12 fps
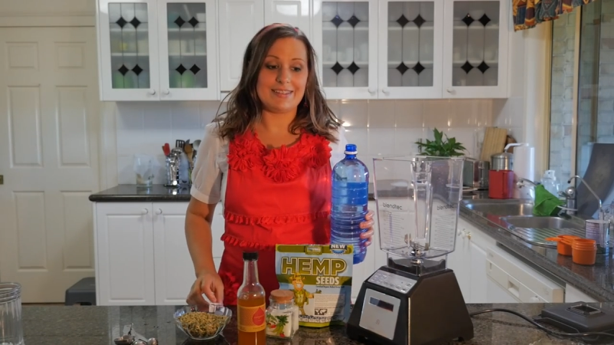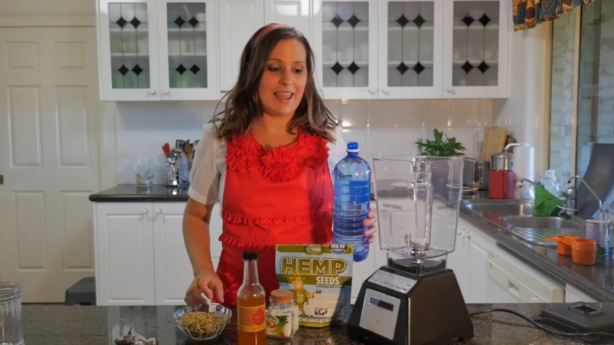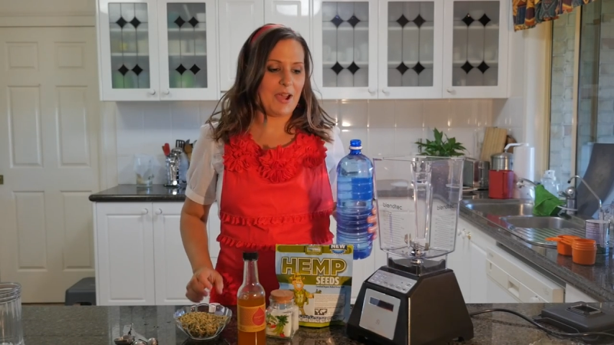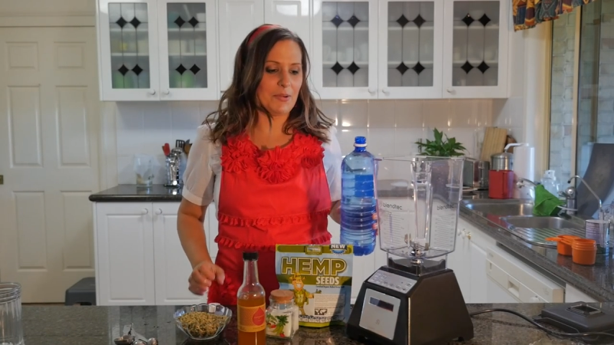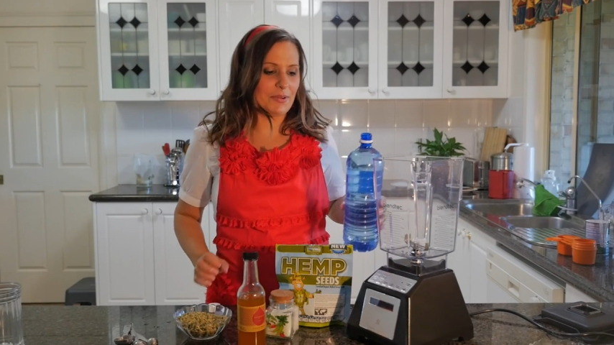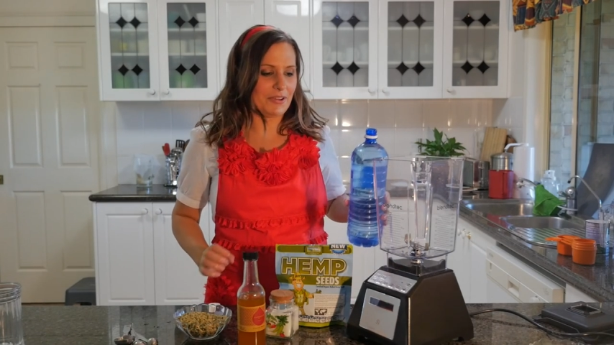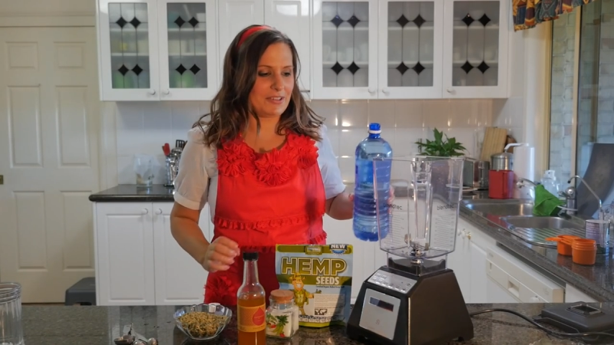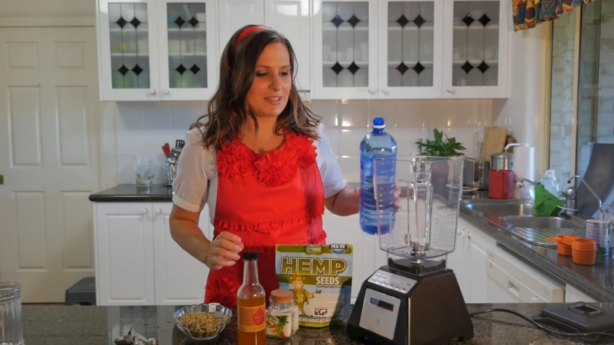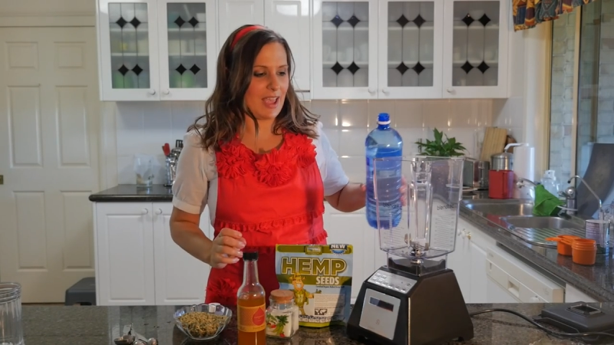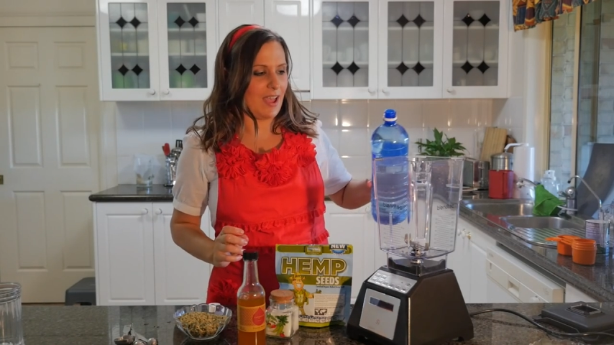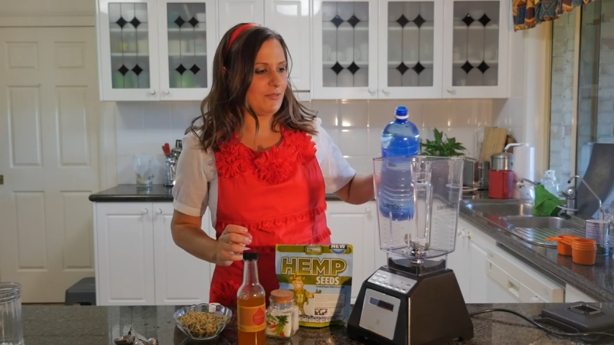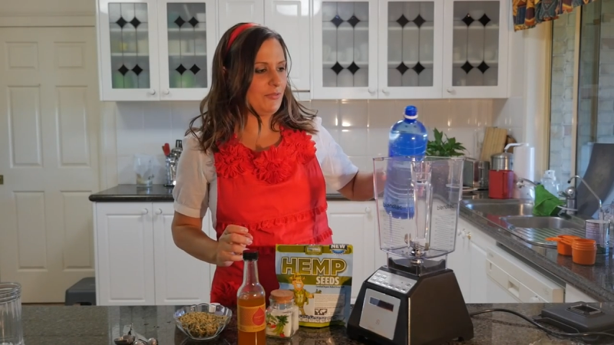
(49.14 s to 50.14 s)
now we're going
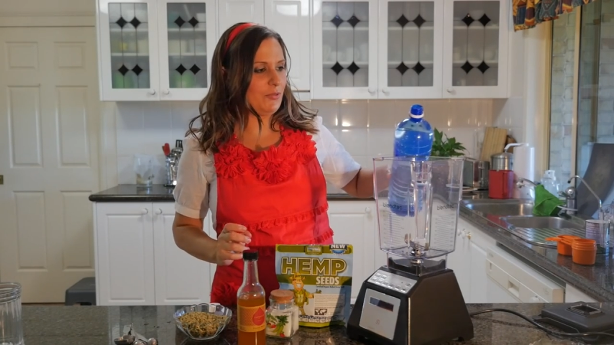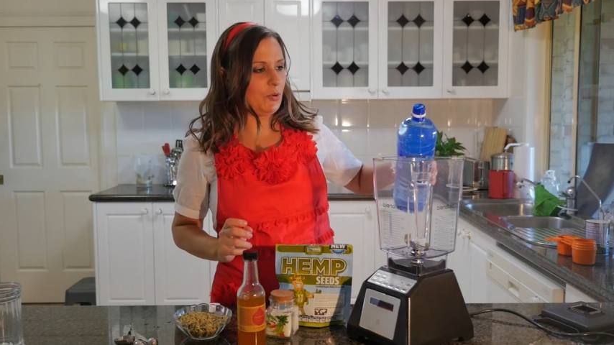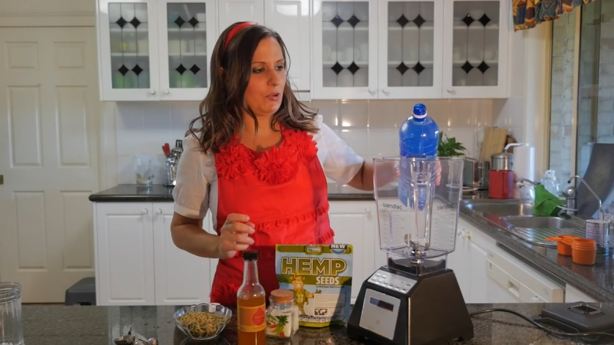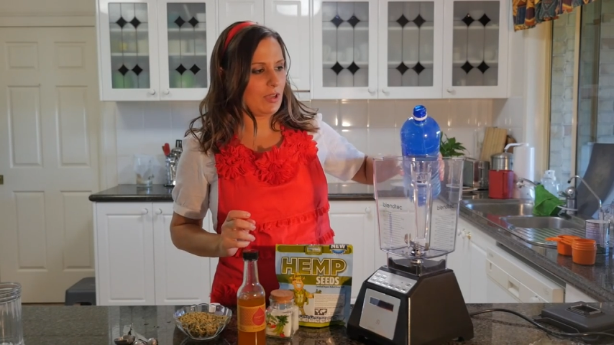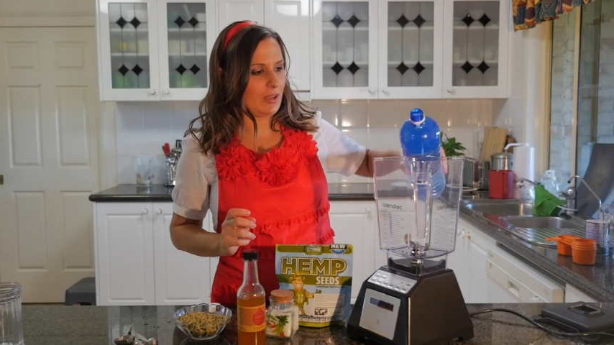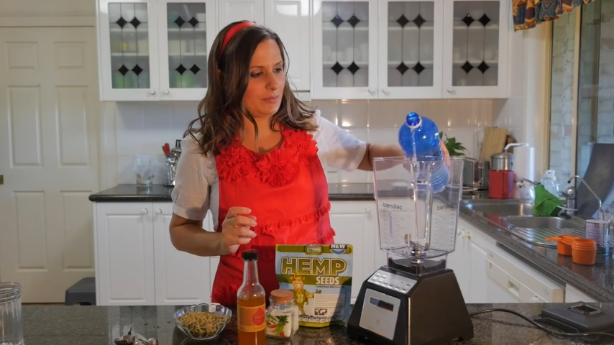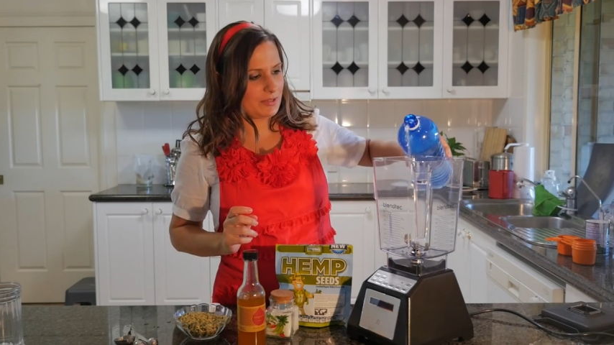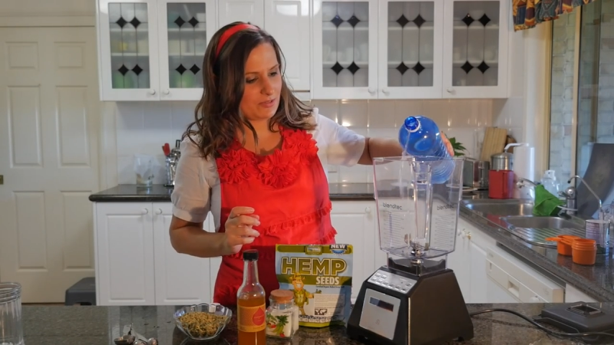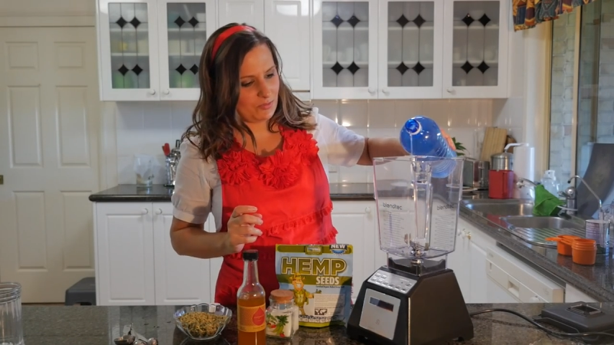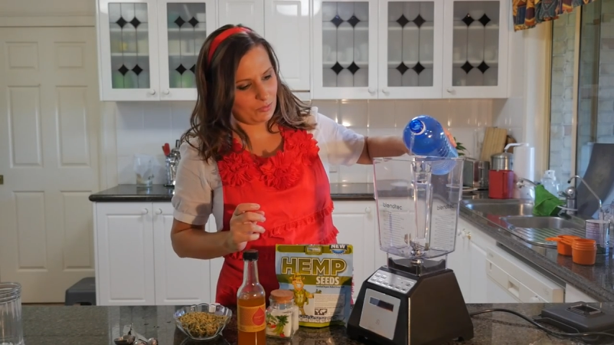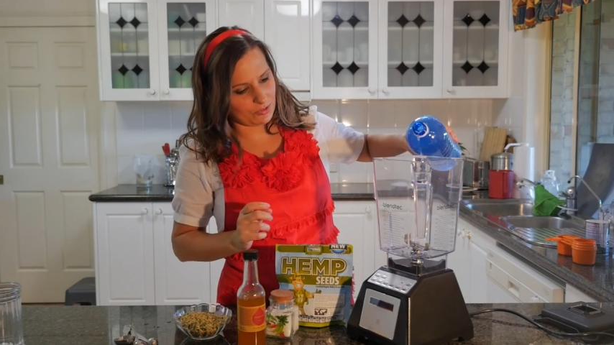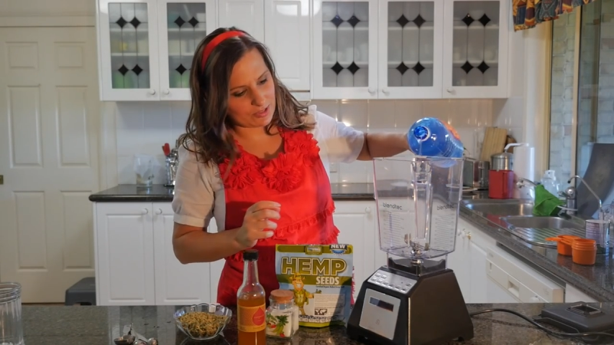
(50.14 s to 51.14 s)
to add four cups
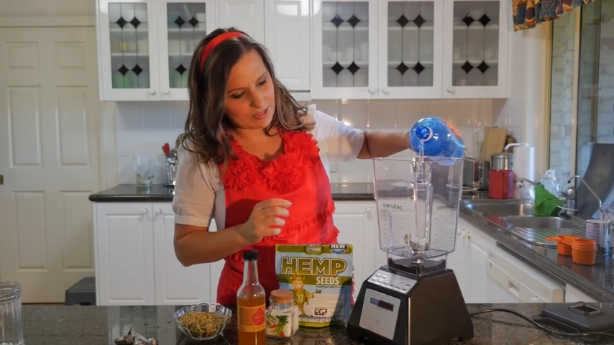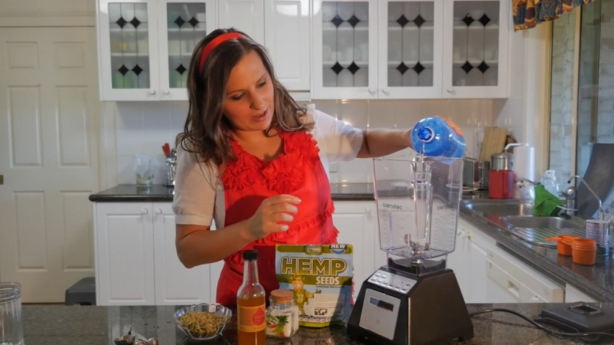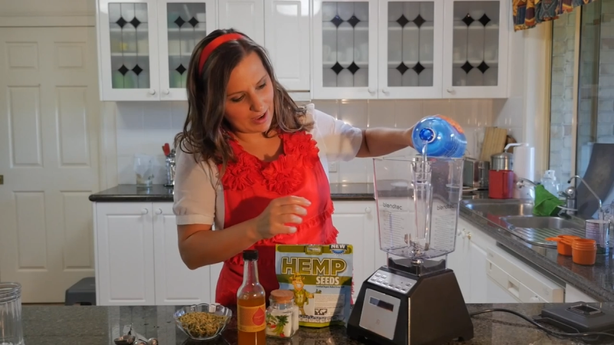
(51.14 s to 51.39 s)
of water,